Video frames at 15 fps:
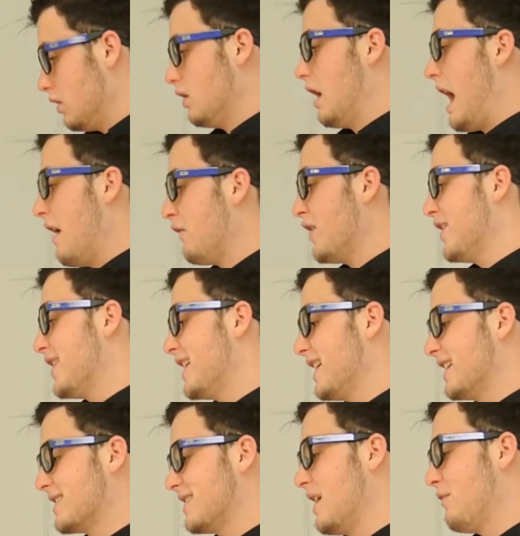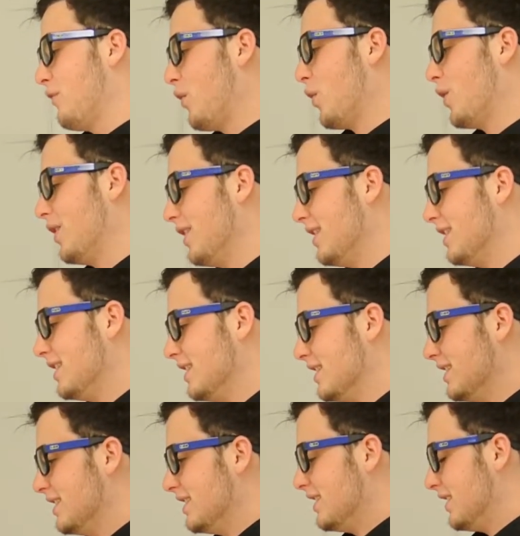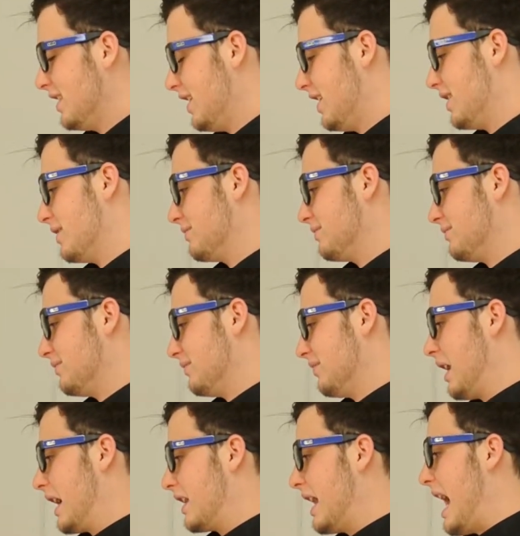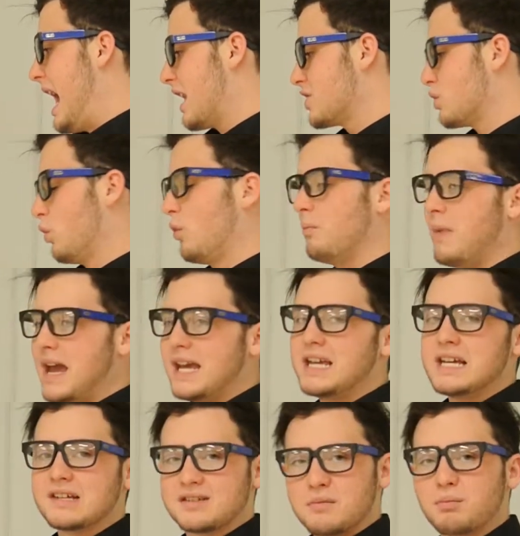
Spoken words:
everything except for like the actual makings and